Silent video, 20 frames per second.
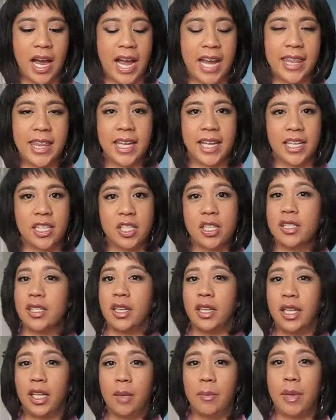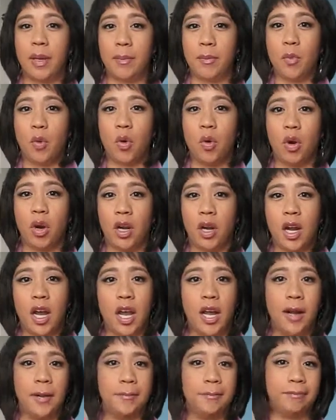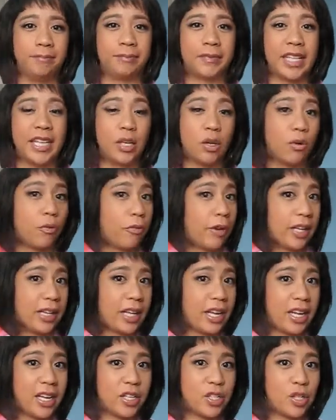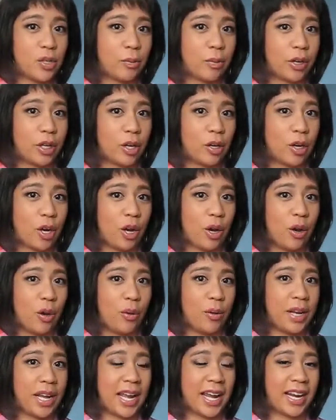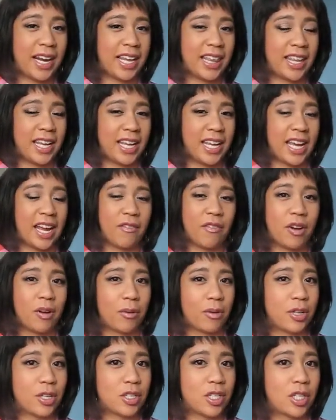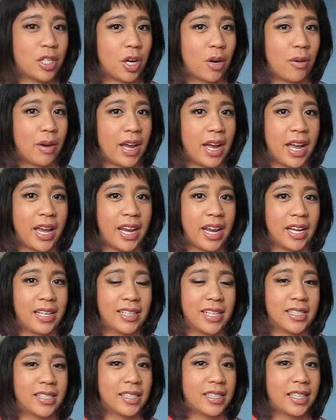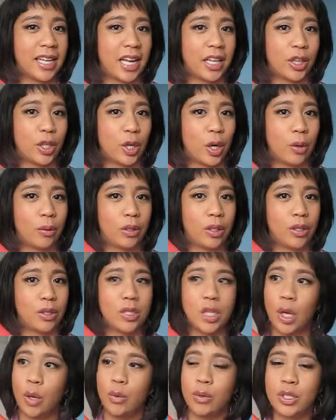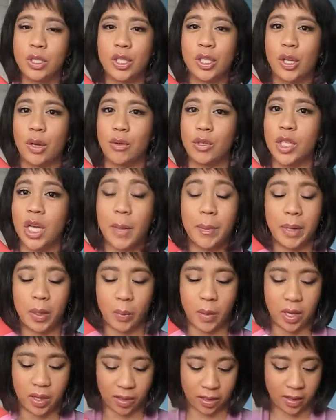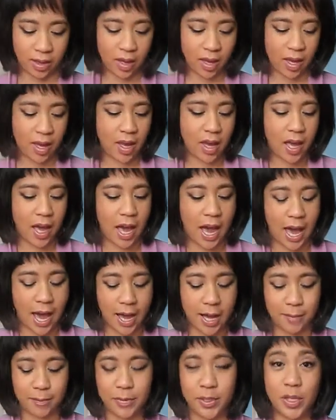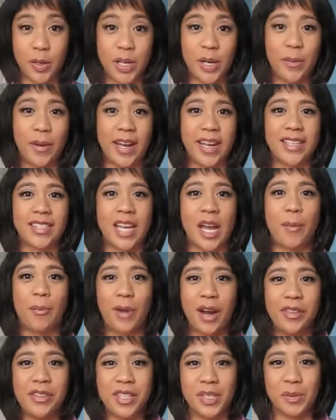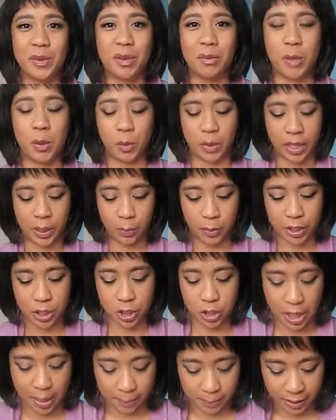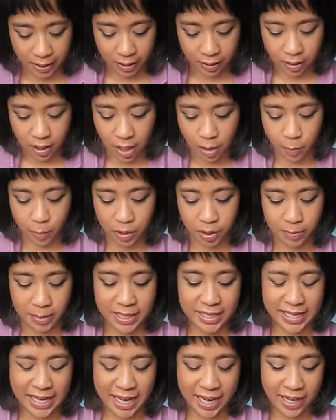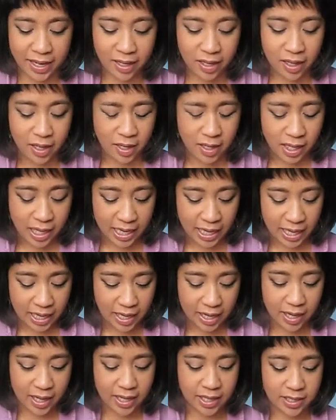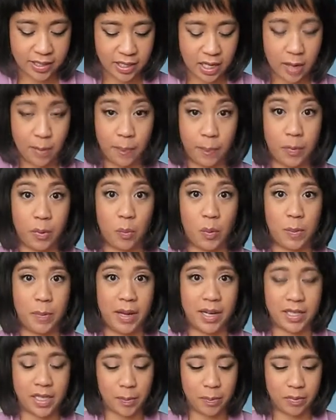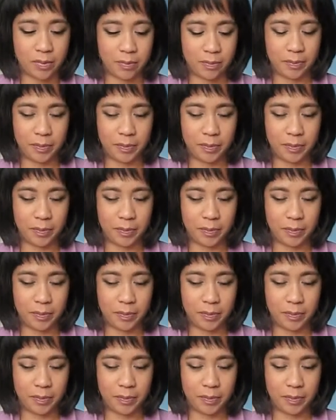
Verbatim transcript: I think it's just a little bit more eco-friendly to bring your own, and I think everyone should go ahead and designate their own little tote to go shopping with. So anyways, I brought this with me when I went shopping with my dad, and we picked up,